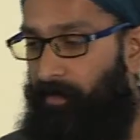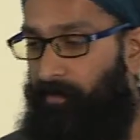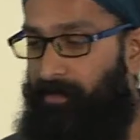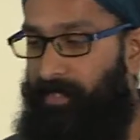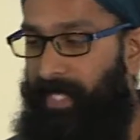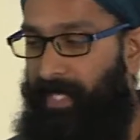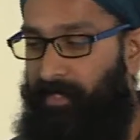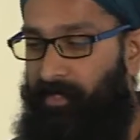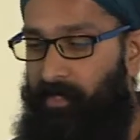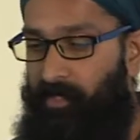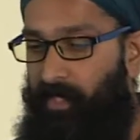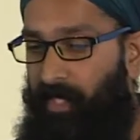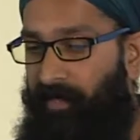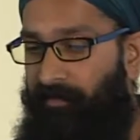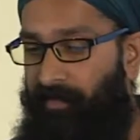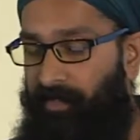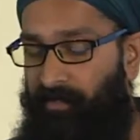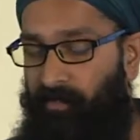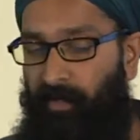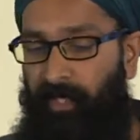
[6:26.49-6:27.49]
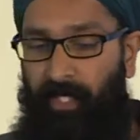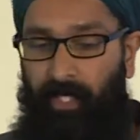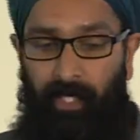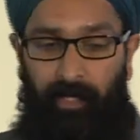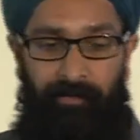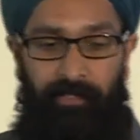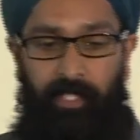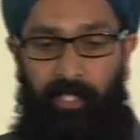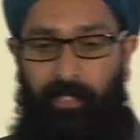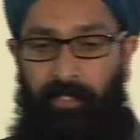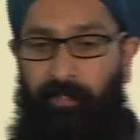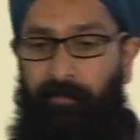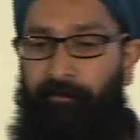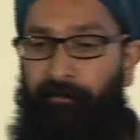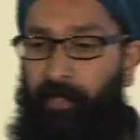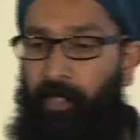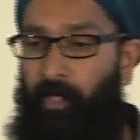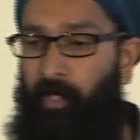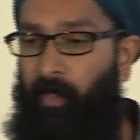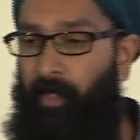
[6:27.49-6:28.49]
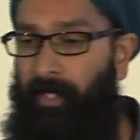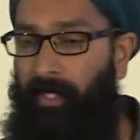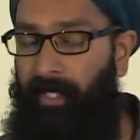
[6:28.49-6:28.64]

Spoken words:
taxi drivers wake up, check their phone,